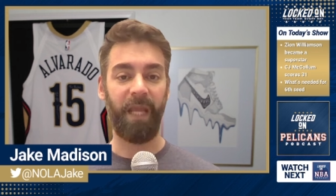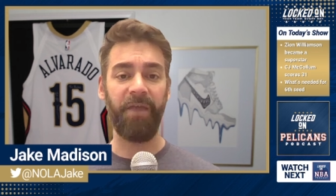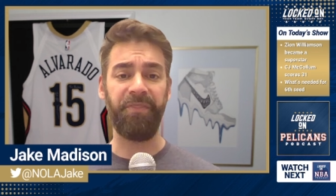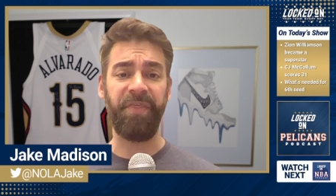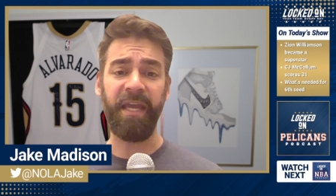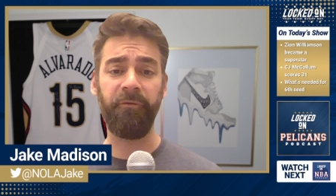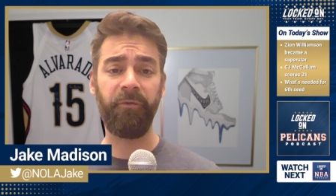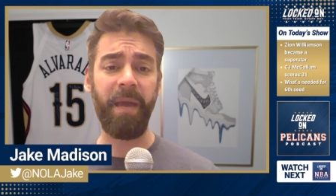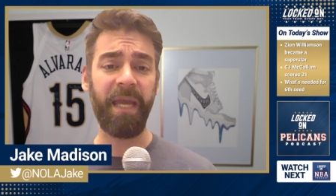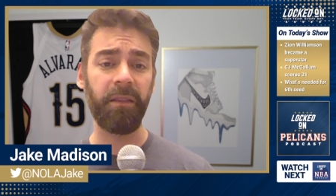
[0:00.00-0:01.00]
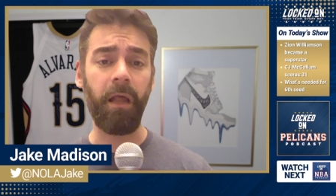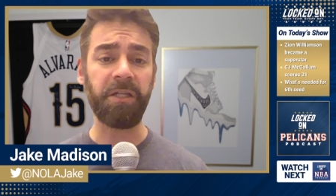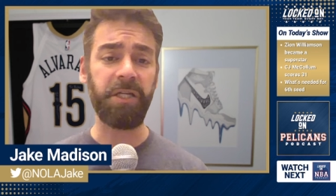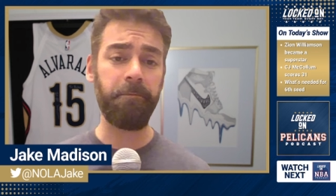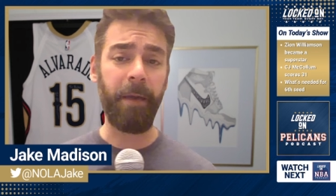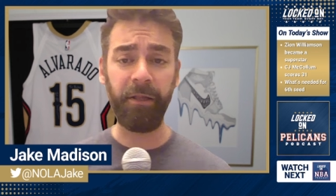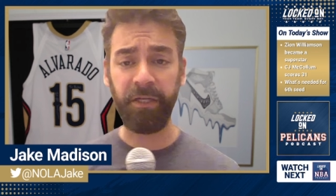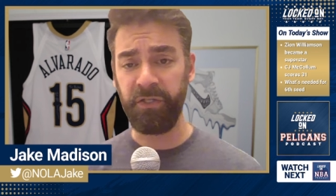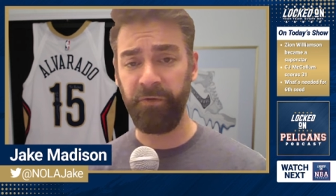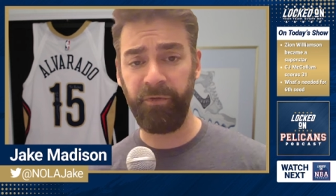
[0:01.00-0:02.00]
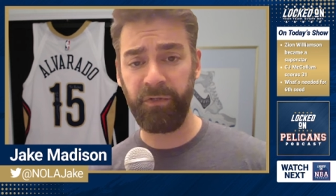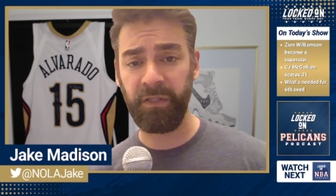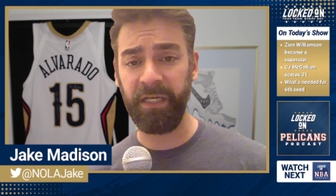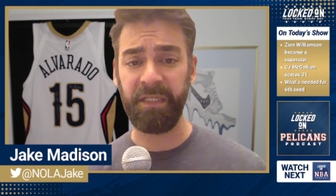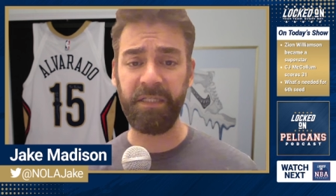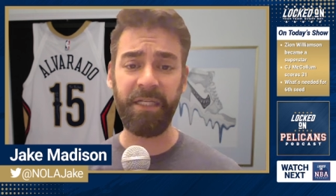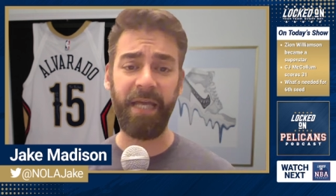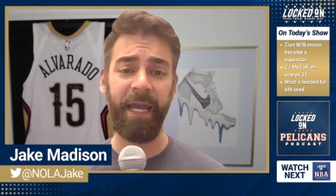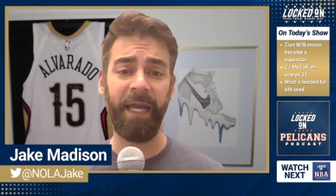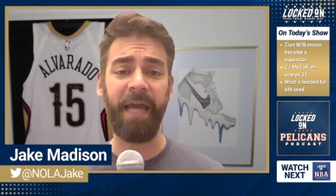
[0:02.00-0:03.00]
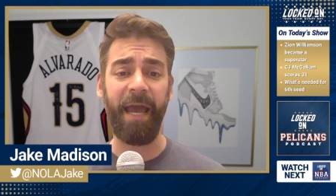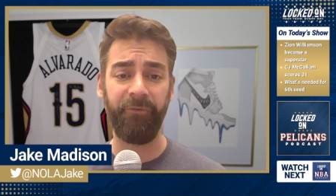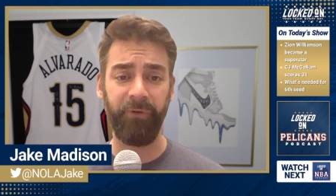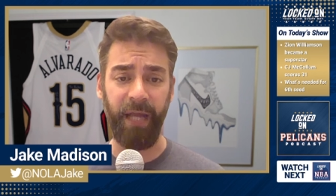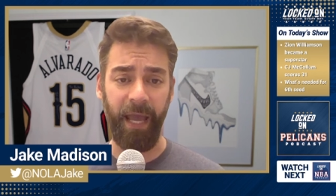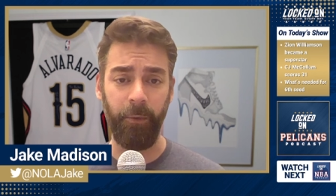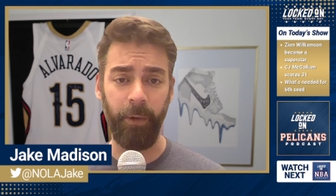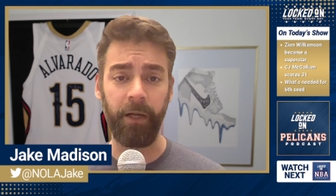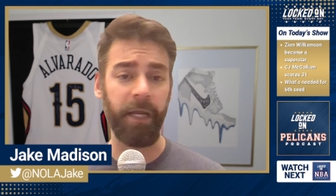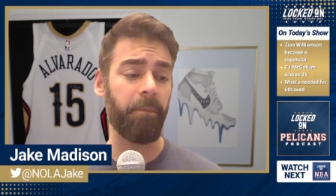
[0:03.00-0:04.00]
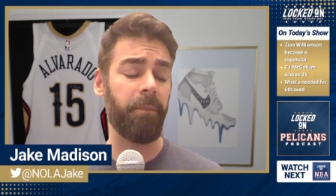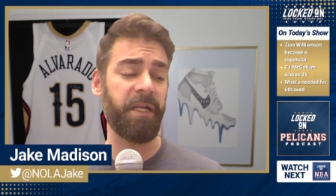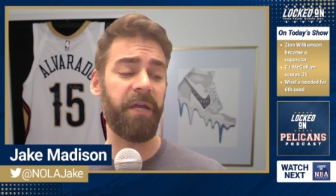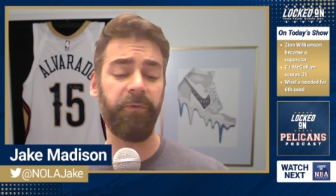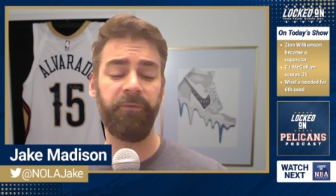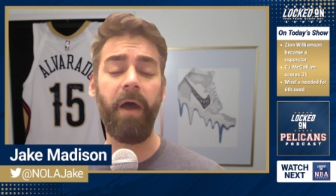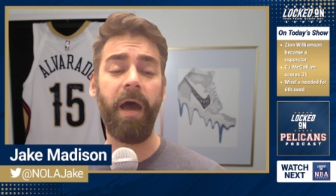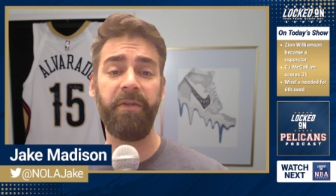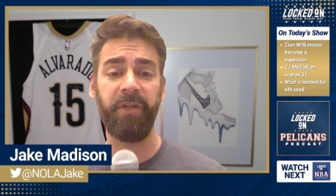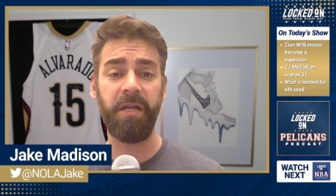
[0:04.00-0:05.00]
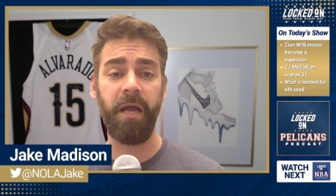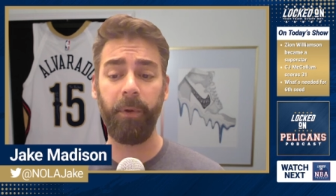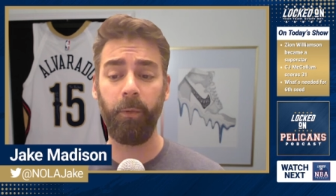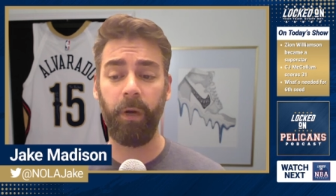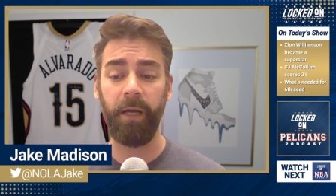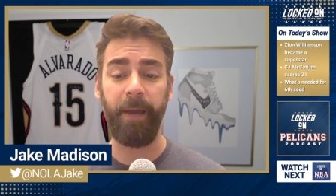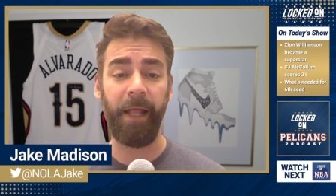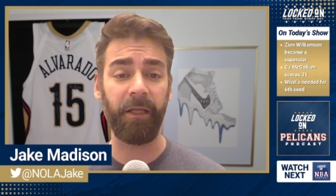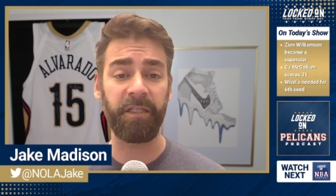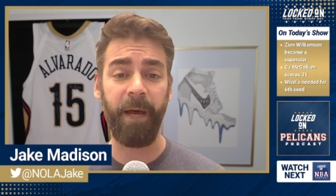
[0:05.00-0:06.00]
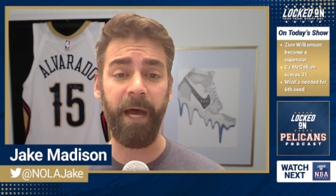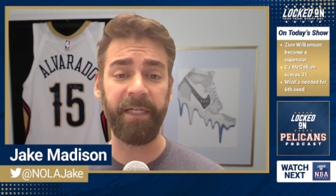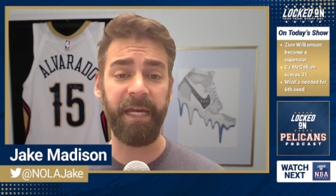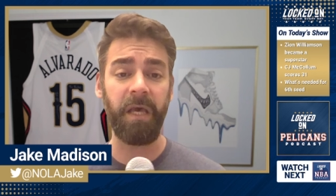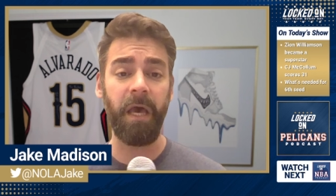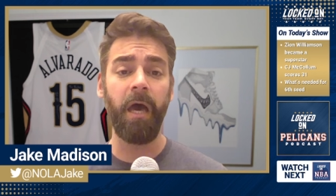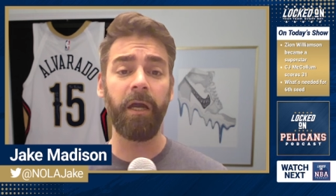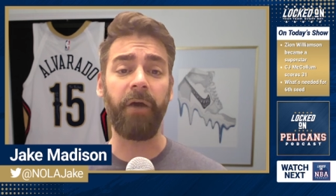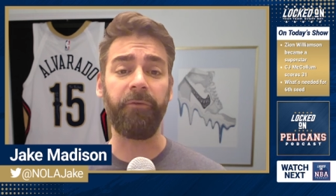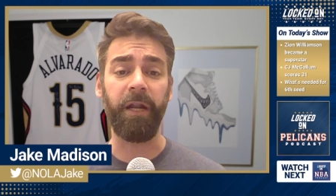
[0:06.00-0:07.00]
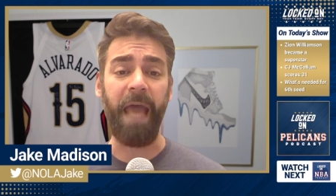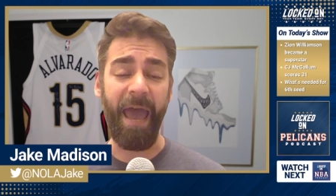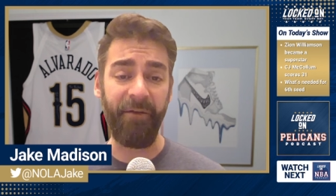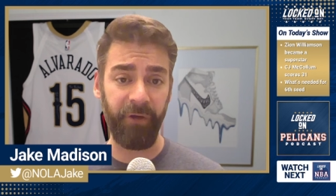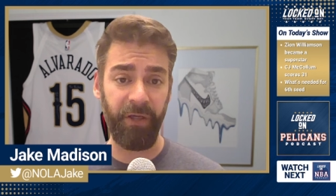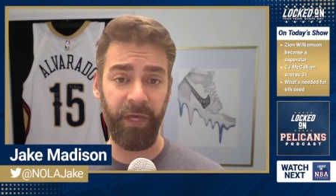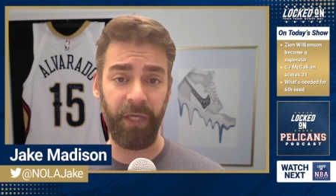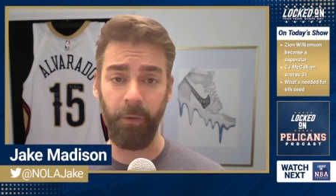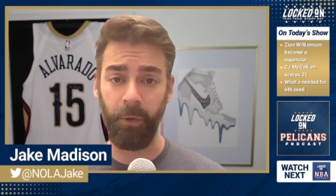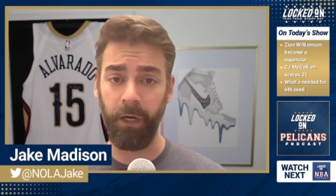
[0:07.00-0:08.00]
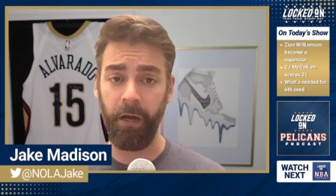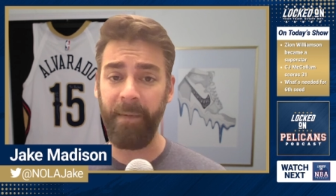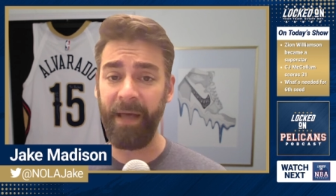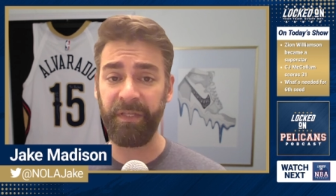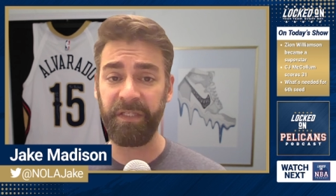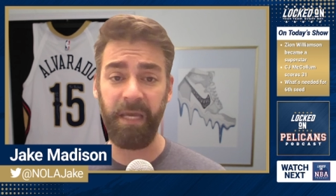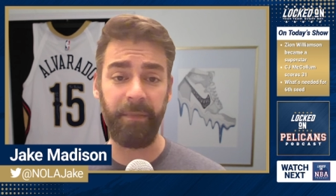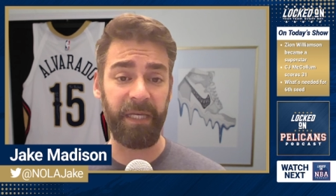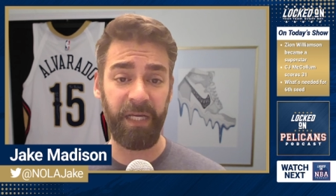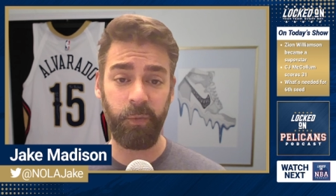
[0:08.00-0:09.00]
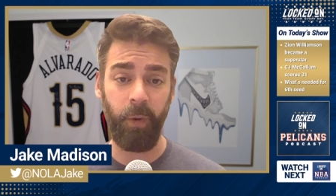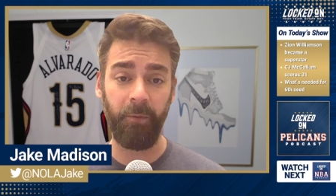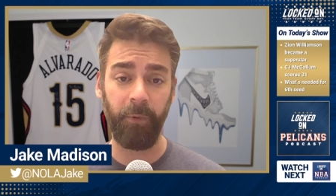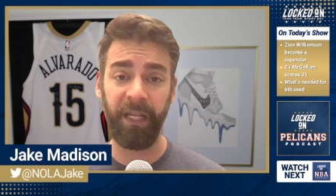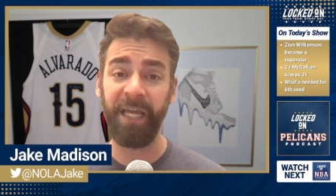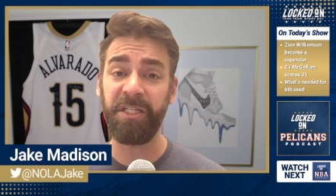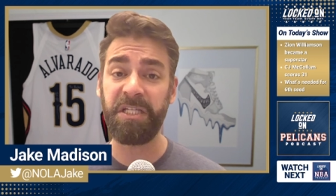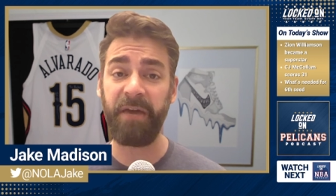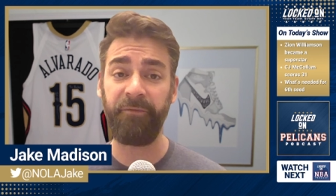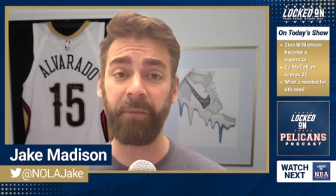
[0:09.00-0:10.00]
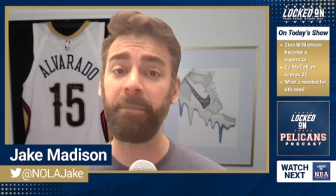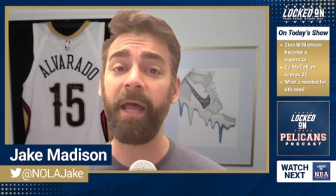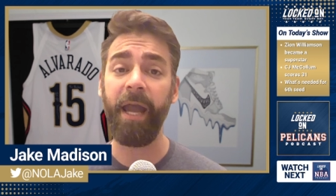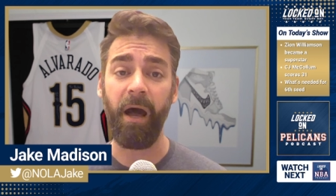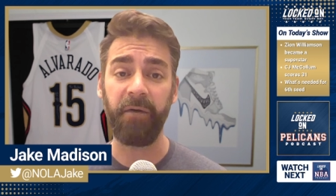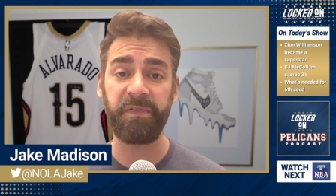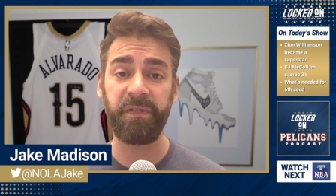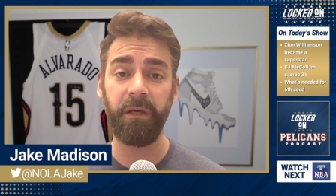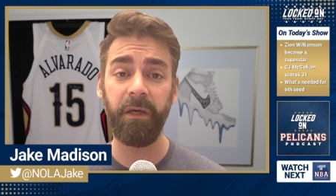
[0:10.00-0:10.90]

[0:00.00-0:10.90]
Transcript: And thank you for making Locked On Pelicans your first listen today and every day. We are here Monday through Friday, the number one Pelicans podcast, covering everything you want to know about this team. And guess what? We're going to get you set for the playoffs